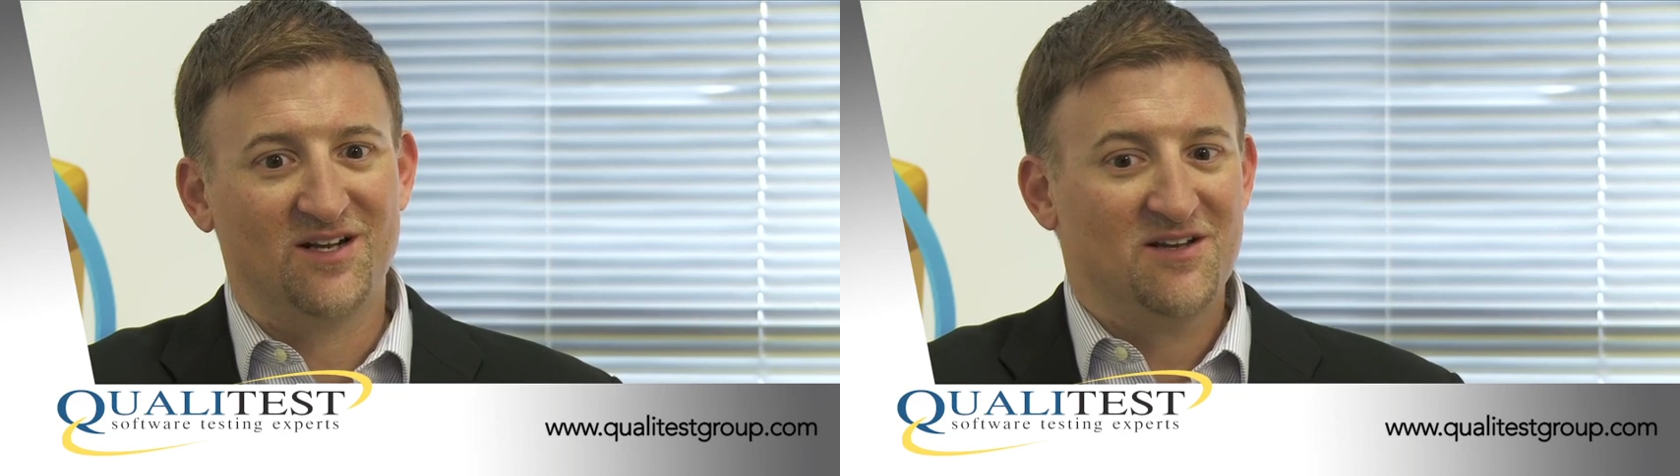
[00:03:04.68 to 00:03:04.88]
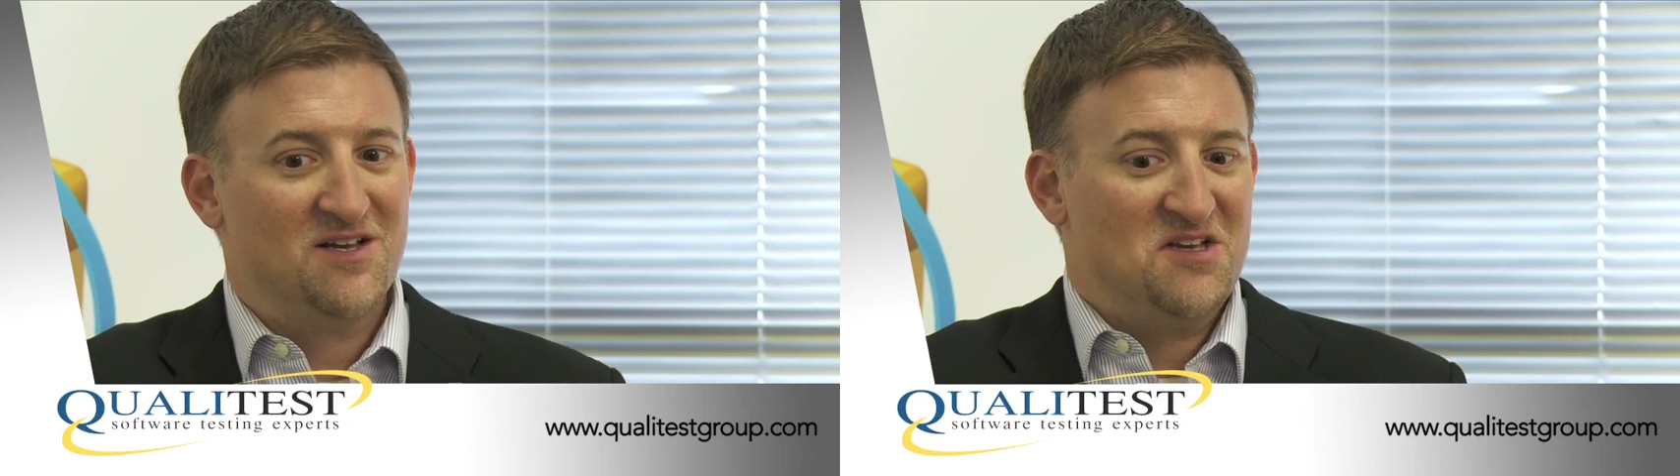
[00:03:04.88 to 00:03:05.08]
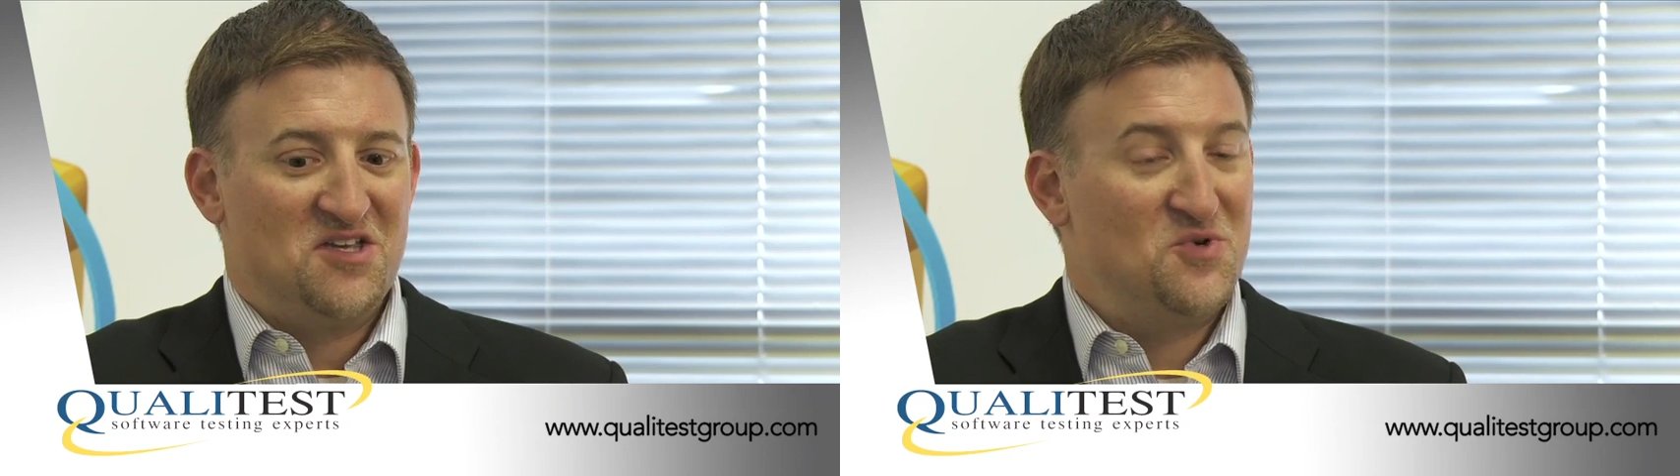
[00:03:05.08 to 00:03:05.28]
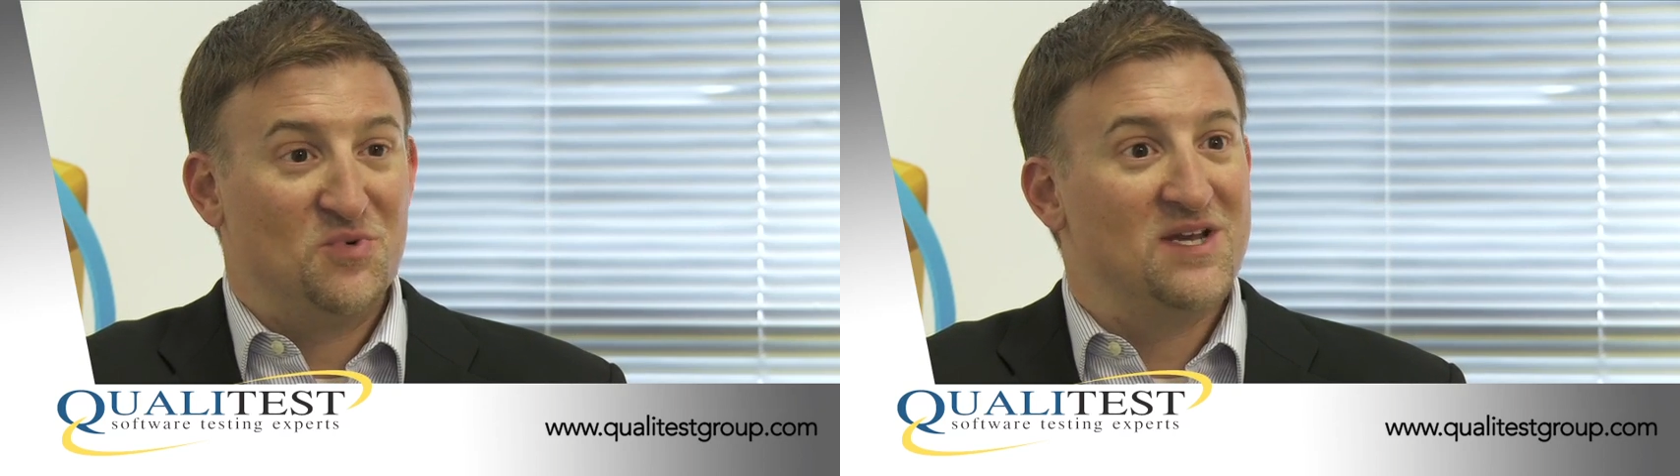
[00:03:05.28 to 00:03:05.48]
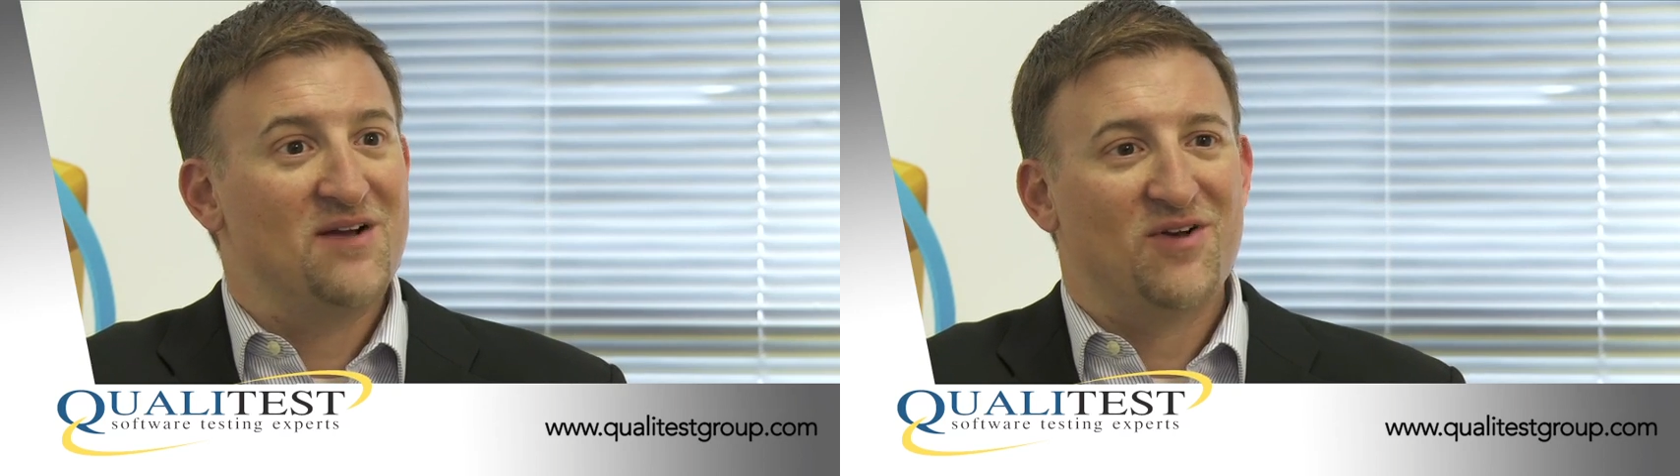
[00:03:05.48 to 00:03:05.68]
and you
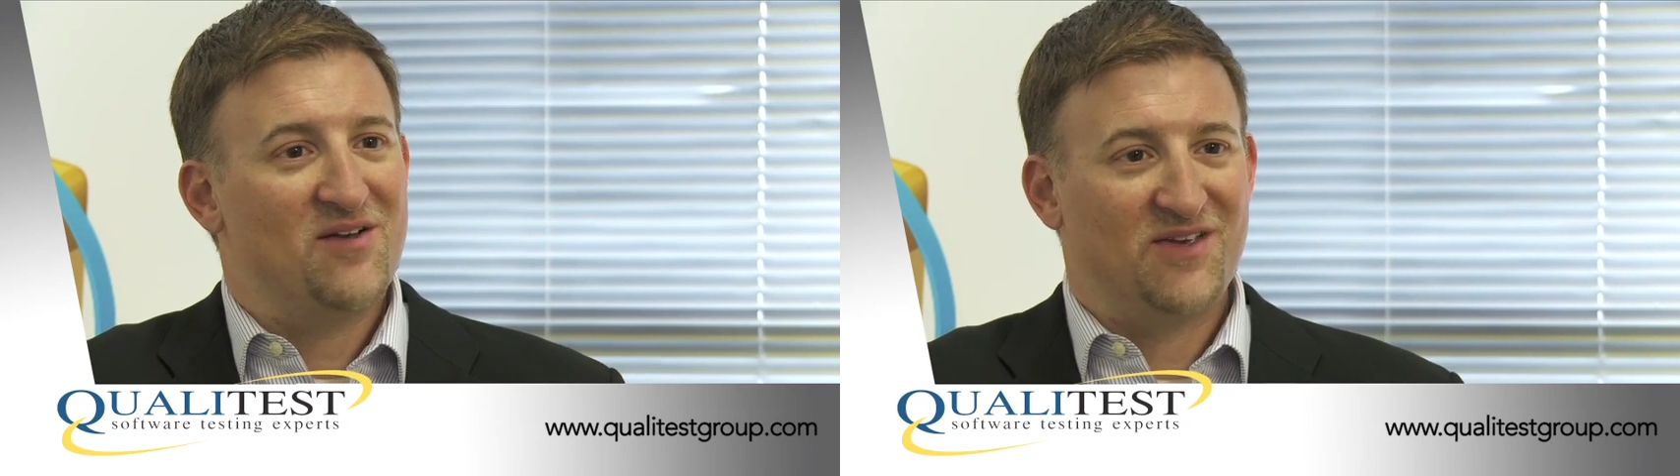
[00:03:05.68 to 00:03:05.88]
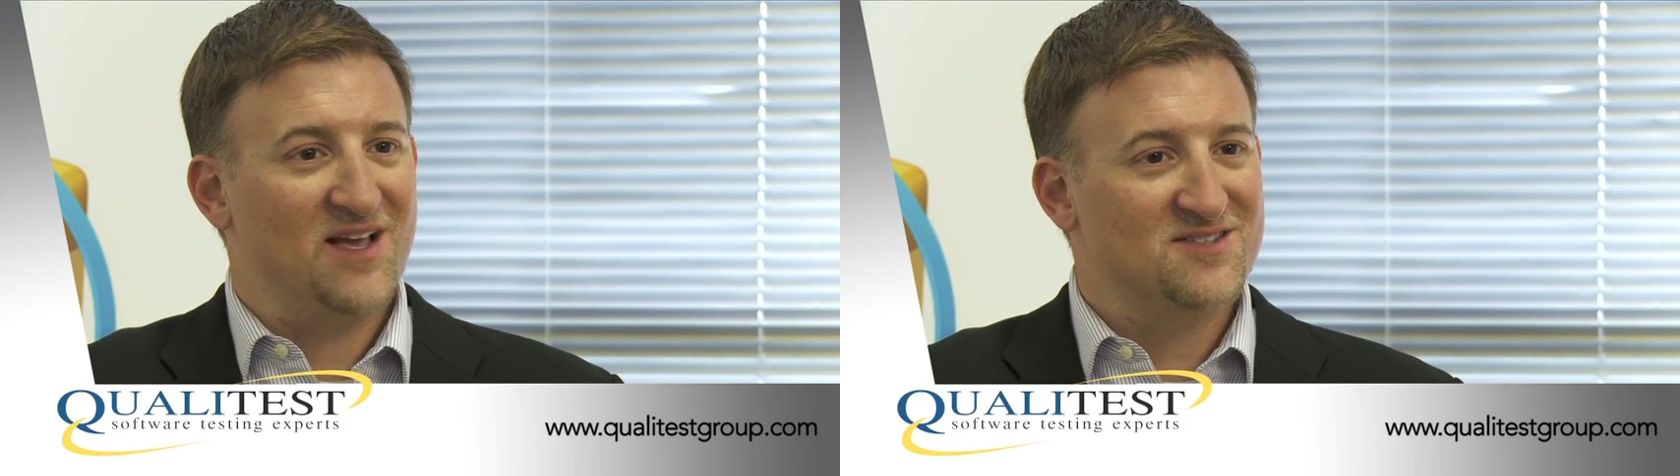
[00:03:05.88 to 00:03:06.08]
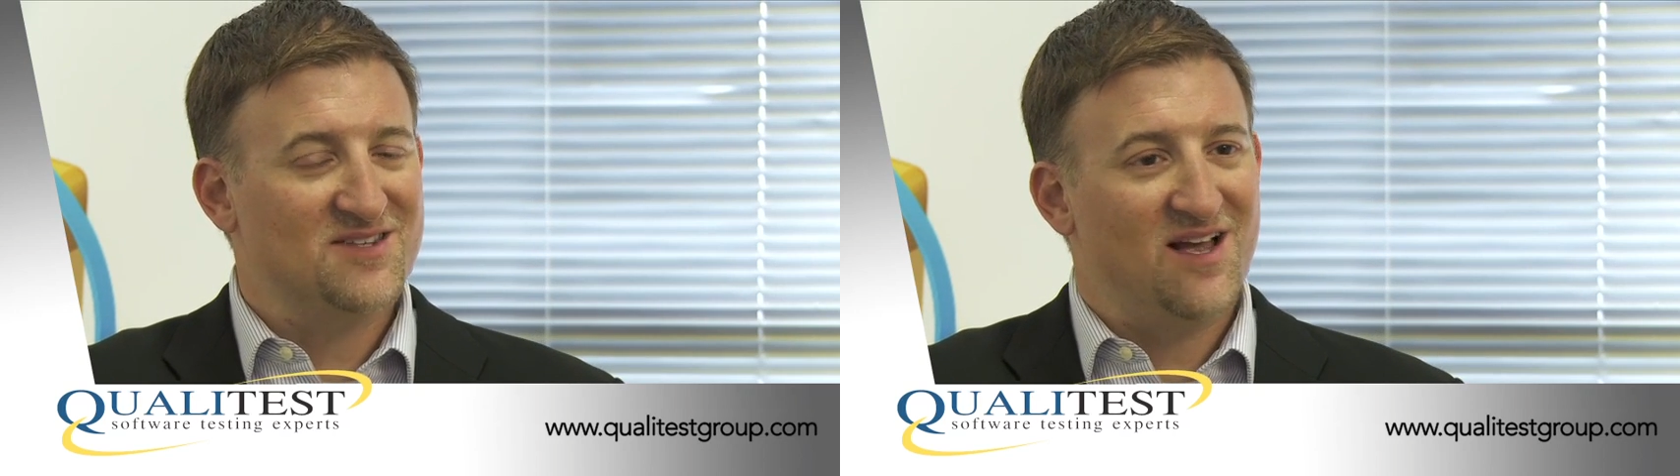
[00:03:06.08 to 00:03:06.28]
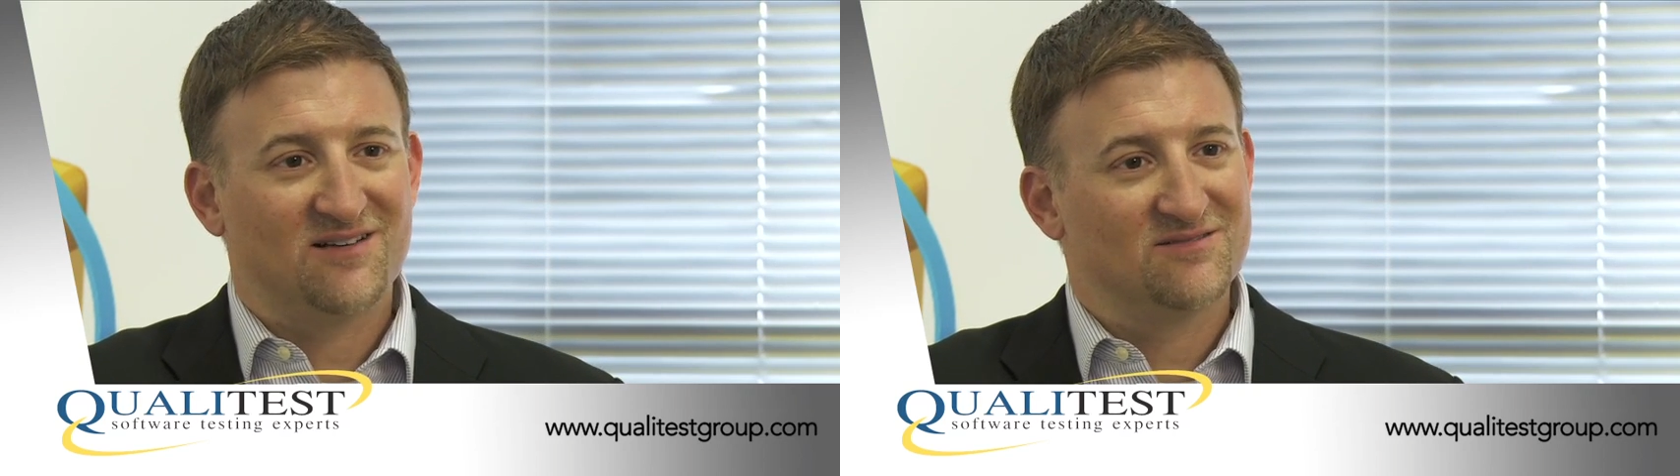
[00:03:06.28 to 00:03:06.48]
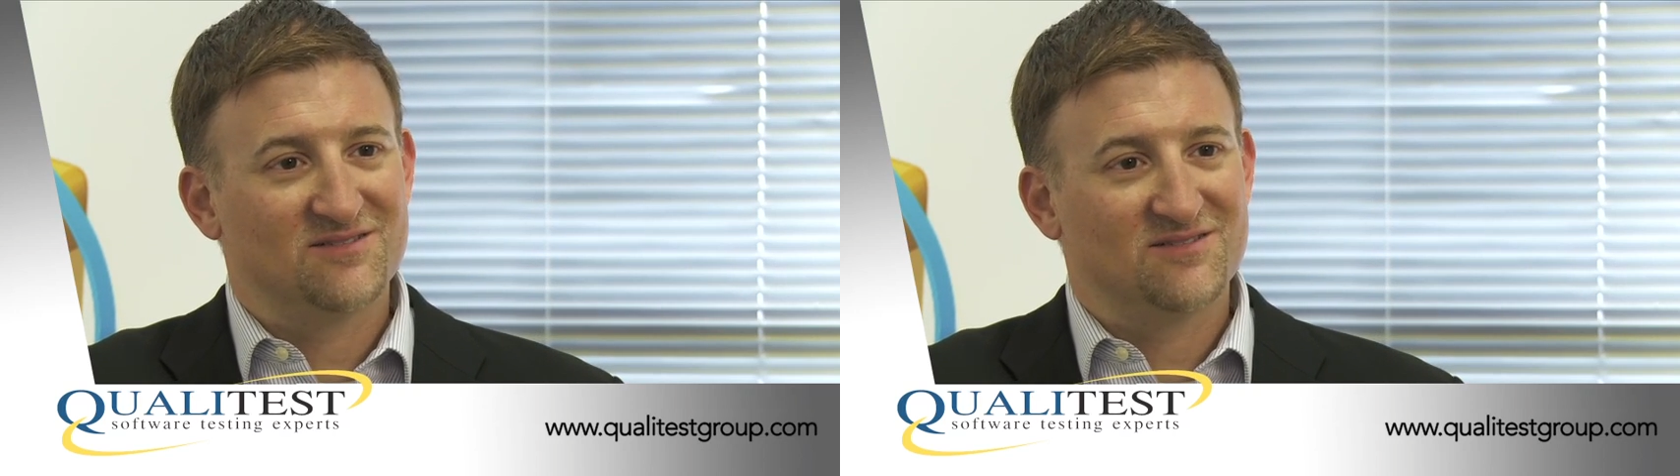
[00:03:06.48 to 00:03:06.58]
would never have guessed that.